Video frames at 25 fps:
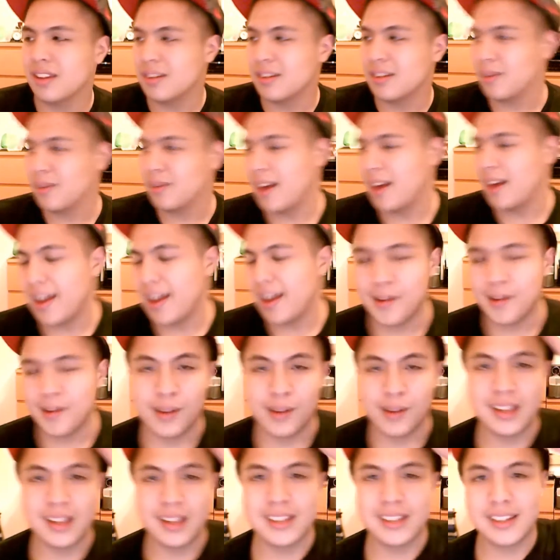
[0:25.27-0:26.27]
So yeah,
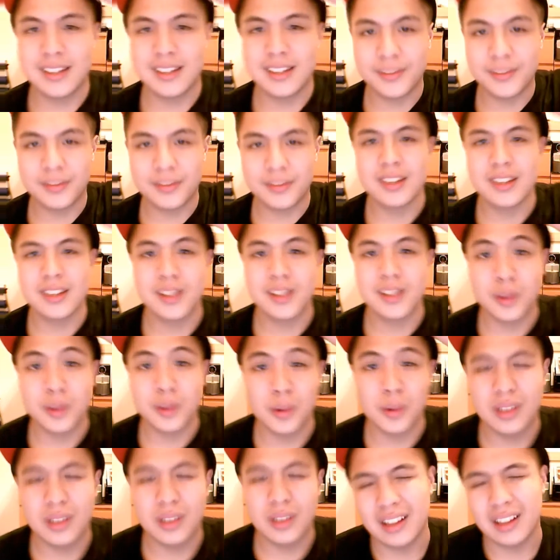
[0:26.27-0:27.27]
anyways,
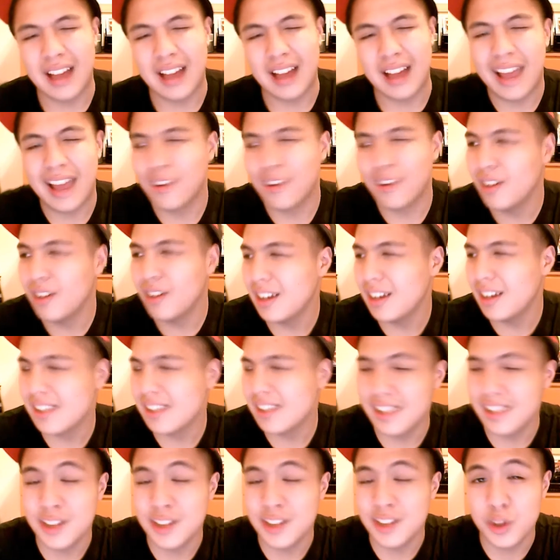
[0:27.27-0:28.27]
school, I heard
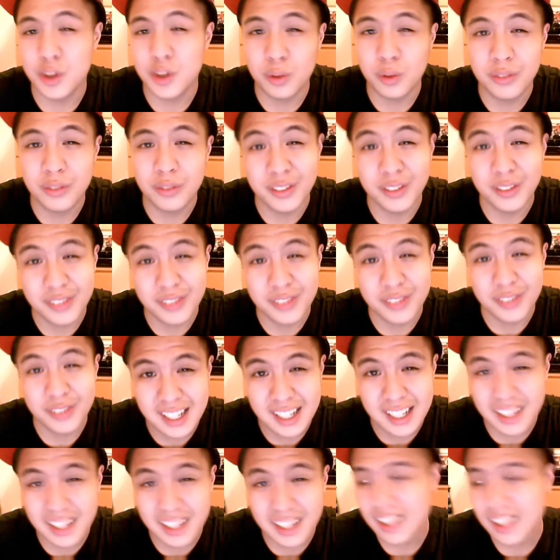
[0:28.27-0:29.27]
it's in June
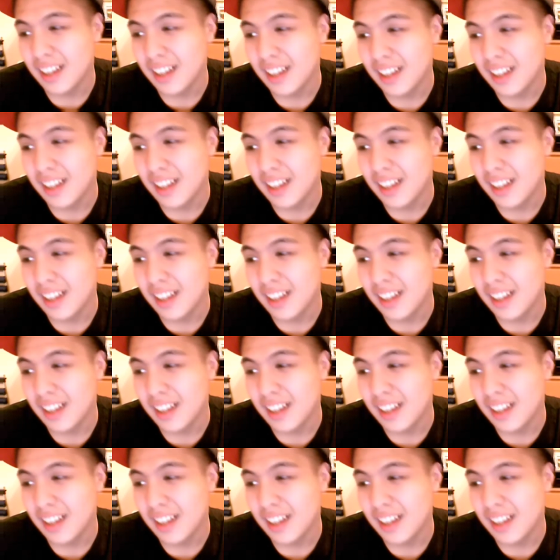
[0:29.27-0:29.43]
15.